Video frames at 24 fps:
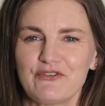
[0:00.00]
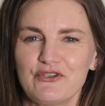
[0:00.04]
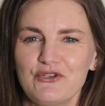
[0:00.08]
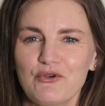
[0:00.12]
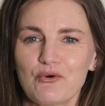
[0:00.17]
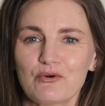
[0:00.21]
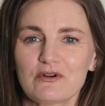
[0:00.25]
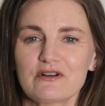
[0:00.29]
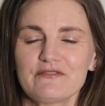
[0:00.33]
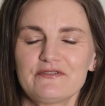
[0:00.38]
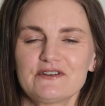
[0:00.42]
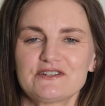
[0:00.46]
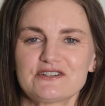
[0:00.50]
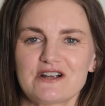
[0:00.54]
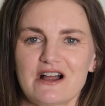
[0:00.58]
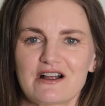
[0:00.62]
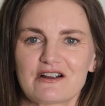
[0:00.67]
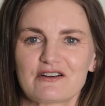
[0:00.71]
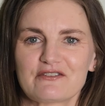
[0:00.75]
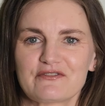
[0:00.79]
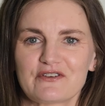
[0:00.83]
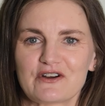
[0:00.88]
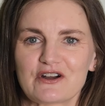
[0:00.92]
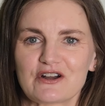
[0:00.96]
you're a
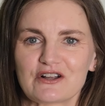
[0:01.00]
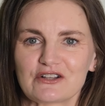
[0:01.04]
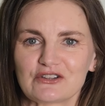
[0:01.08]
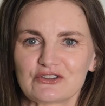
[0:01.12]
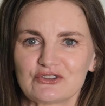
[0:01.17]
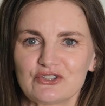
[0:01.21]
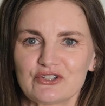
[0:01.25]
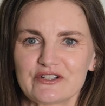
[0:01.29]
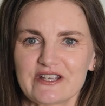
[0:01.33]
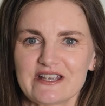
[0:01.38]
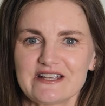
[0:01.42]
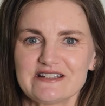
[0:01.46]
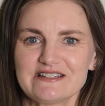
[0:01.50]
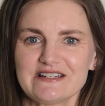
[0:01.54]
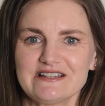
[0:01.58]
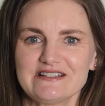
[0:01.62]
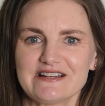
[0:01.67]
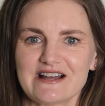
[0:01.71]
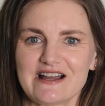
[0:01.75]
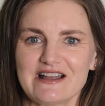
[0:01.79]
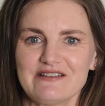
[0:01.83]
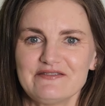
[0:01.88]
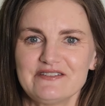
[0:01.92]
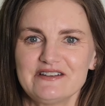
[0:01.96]
photographer looking to
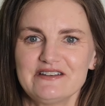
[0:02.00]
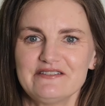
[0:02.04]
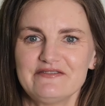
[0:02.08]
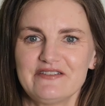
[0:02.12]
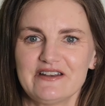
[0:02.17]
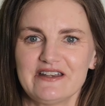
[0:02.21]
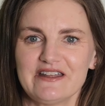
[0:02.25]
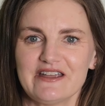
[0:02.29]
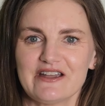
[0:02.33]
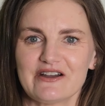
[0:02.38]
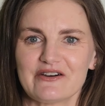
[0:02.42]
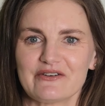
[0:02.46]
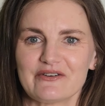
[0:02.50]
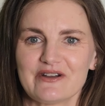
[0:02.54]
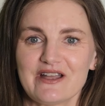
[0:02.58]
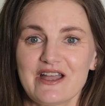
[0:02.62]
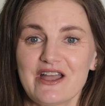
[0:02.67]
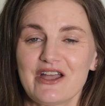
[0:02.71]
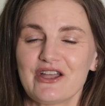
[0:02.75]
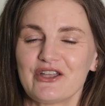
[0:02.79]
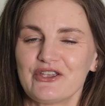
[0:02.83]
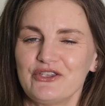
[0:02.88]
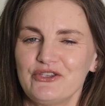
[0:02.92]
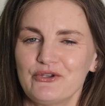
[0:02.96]
dive into video,
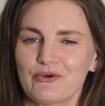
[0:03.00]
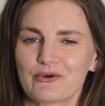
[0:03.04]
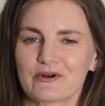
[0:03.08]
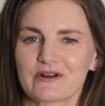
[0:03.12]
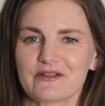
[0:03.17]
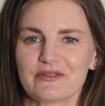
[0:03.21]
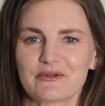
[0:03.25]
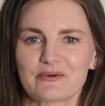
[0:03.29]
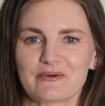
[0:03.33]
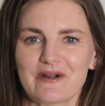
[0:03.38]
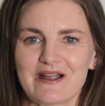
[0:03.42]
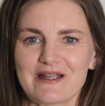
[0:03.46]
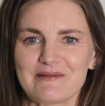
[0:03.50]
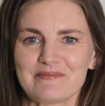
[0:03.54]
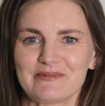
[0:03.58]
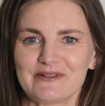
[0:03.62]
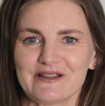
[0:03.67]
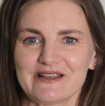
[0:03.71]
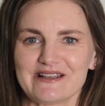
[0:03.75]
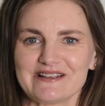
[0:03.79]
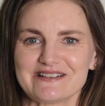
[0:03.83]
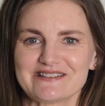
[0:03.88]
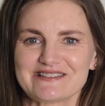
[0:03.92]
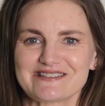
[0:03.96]
you're in the right
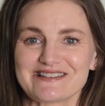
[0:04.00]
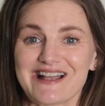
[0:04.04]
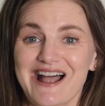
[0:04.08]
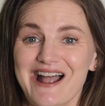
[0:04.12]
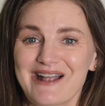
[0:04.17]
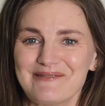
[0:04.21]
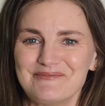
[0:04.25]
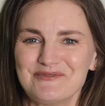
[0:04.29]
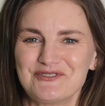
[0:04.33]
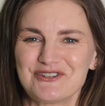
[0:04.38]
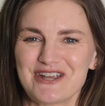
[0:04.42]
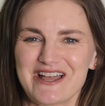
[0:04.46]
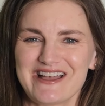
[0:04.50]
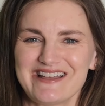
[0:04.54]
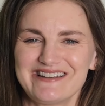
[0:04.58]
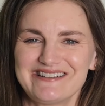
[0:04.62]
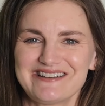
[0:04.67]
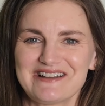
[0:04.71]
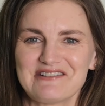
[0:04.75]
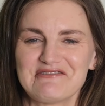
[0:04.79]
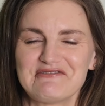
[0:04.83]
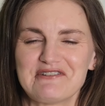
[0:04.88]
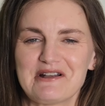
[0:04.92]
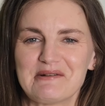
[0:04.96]
place. I'm Jen,
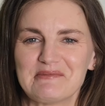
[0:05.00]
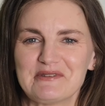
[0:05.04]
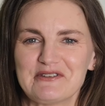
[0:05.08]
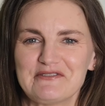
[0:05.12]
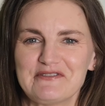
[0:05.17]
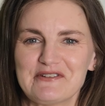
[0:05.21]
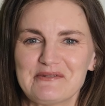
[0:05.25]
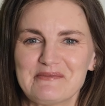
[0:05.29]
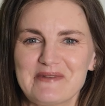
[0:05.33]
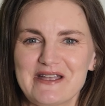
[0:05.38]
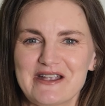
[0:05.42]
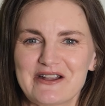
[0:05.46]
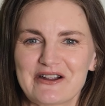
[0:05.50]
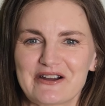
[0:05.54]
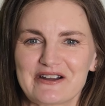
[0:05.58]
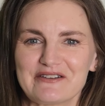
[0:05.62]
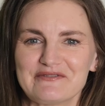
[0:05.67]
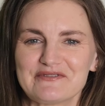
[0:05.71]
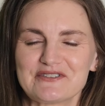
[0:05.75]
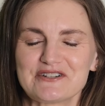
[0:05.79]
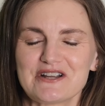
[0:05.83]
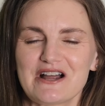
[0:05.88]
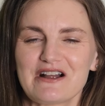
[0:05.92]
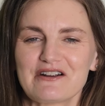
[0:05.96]
a family filmmaker and
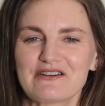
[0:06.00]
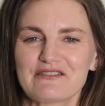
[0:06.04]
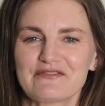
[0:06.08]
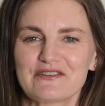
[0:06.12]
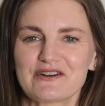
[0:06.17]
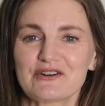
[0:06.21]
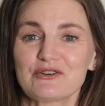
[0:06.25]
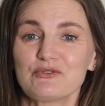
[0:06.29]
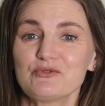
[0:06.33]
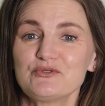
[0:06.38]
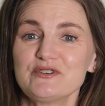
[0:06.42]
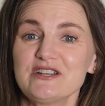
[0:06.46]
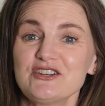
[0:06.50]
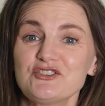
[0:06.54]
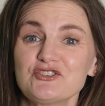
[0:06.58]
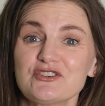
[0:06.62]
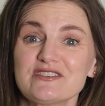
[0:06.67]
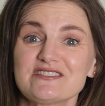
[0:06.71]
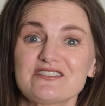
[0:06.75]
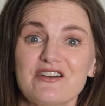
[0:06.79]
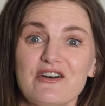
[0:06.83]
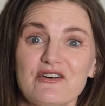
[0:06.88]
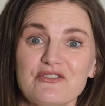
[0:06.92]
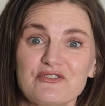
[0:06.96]
photographer who
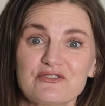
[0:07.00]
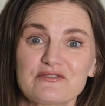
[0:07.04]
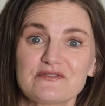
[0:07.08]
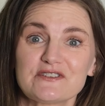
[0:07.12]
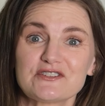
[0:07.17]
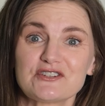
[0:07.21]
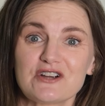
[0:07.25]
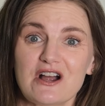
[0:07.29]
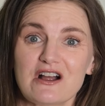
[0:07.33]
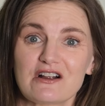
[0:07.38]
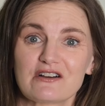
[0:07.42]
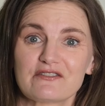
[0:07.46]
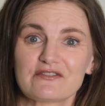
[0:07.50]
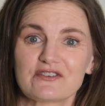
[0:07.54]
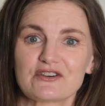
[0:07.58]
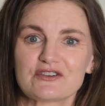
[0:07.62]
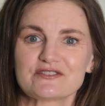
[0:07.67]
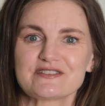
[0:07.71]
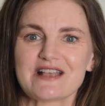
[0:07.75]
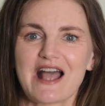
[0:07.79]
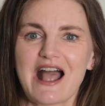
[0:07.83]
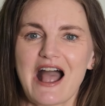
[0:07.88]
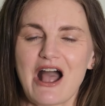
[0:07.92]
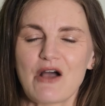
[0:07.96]
teaches other
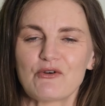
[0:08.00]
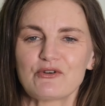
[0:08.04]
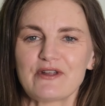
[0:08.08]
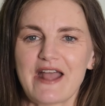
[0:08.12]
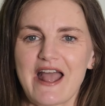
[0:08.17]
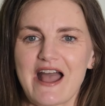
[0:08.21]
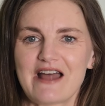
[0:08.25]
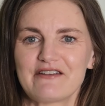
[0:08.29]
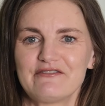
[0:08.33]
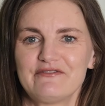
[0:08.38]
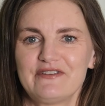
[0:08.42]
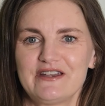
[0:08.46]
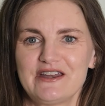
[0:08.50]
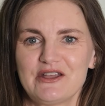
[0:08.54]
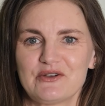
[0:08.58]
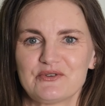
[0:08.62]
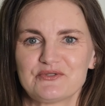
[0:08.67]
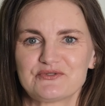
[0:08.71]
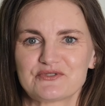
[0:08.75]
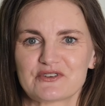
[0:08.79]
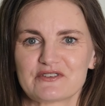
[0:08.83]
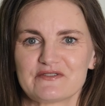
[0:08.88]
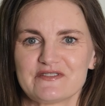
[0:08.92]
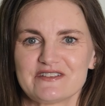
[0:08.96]
photographers how to add video
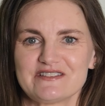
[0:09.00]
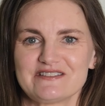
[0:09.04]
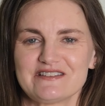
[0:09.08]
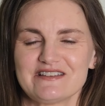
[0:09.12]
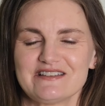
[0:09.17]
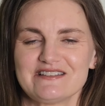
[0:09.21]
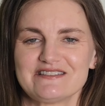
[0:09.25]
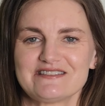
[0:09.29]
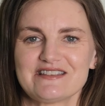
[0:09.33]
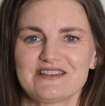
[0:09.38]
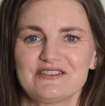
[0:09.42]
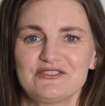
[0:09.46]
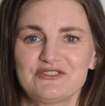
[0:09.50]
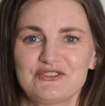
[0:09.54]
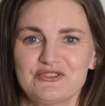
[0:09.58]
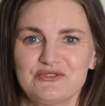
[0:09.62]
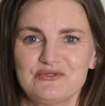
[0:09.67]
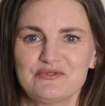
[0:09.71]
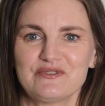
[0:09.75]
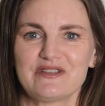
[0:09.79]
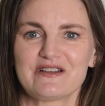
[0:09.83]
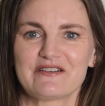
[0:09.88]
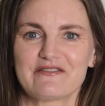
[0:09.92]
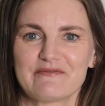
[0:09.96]
services
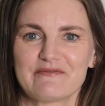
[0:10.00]
to their